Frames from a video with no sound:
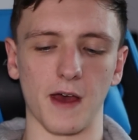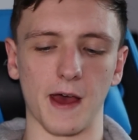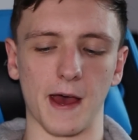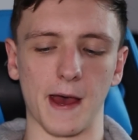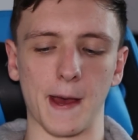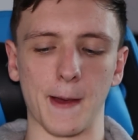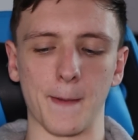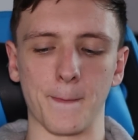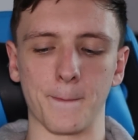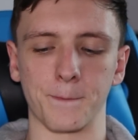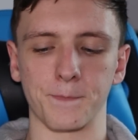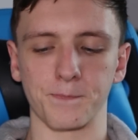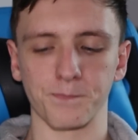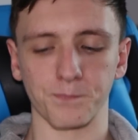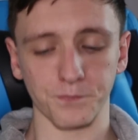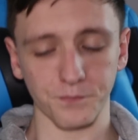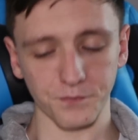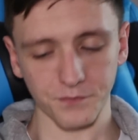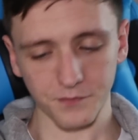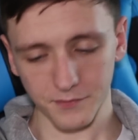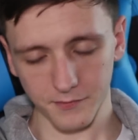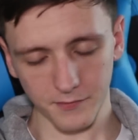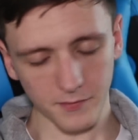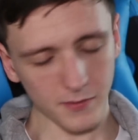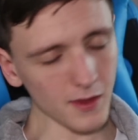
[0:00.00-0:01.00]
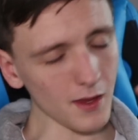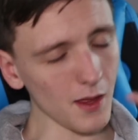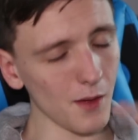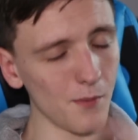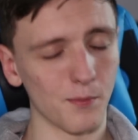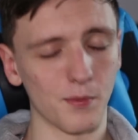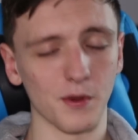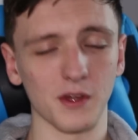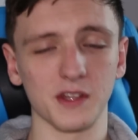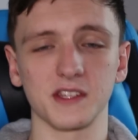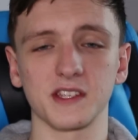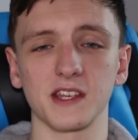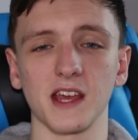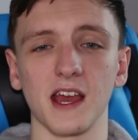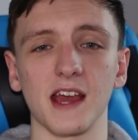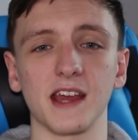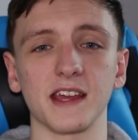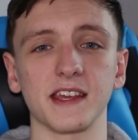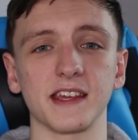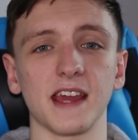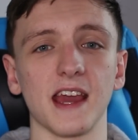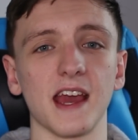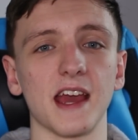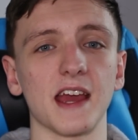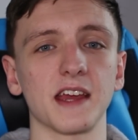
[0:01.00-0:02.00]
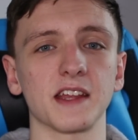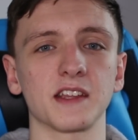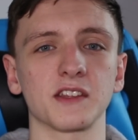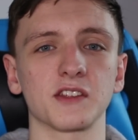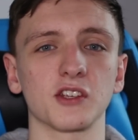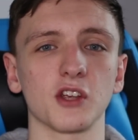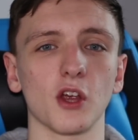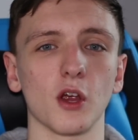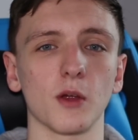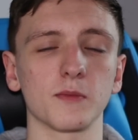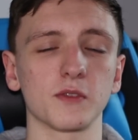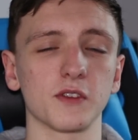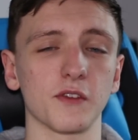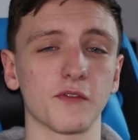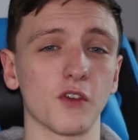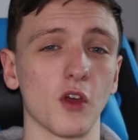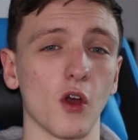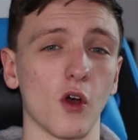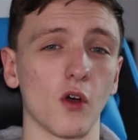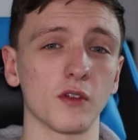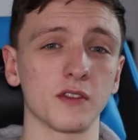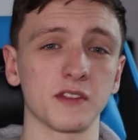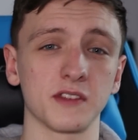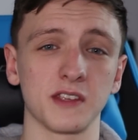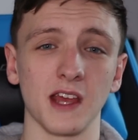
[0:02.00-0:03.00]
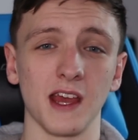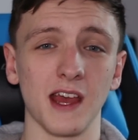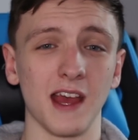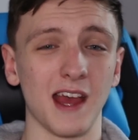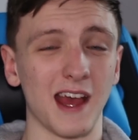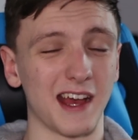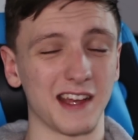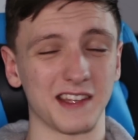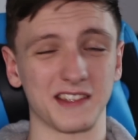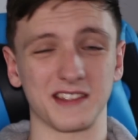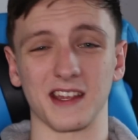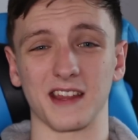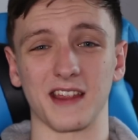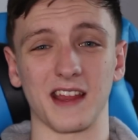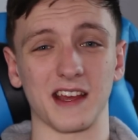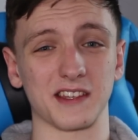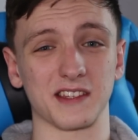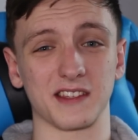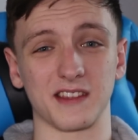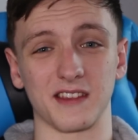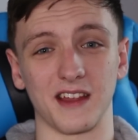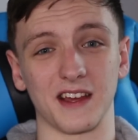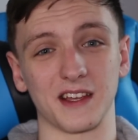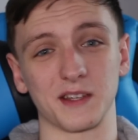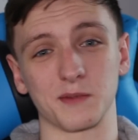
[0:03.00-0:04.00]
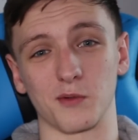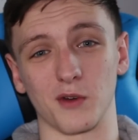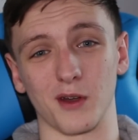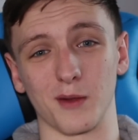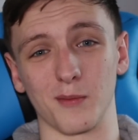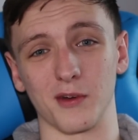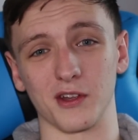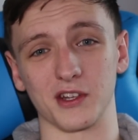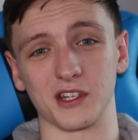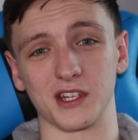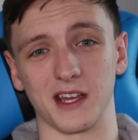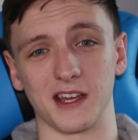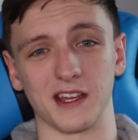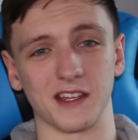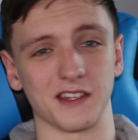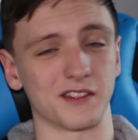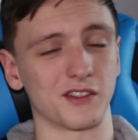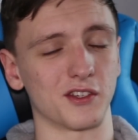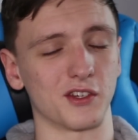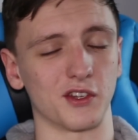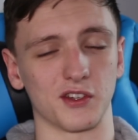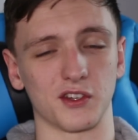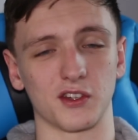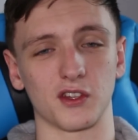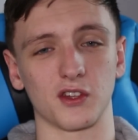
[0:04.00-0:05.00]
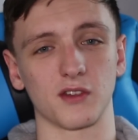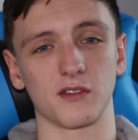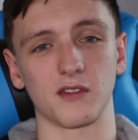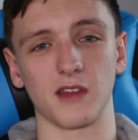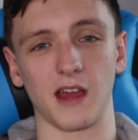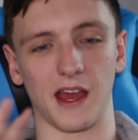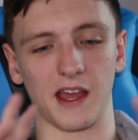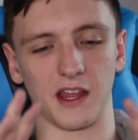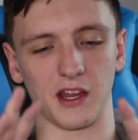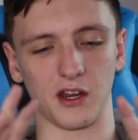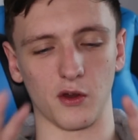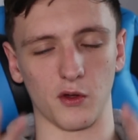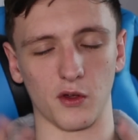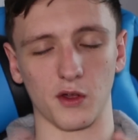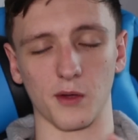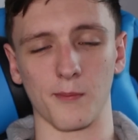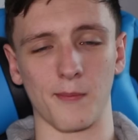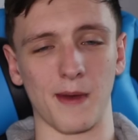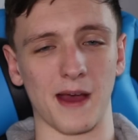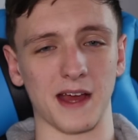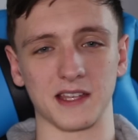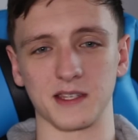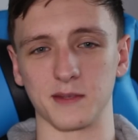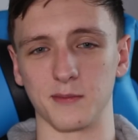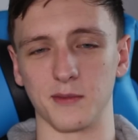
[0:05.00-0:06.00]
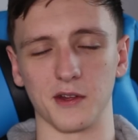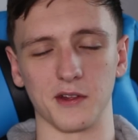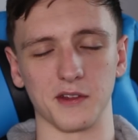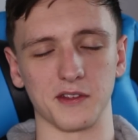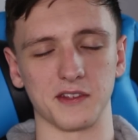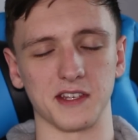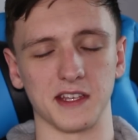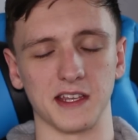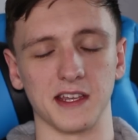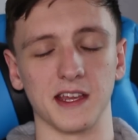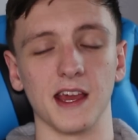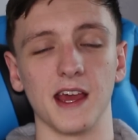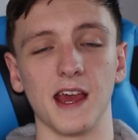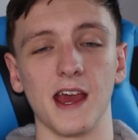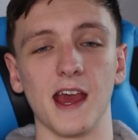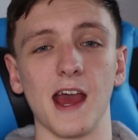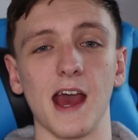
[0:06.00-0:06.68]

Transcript: Um, but uh, yeah, in terms of cons, as I said, that's that's pretty much it. It's just uh, you know compatibility.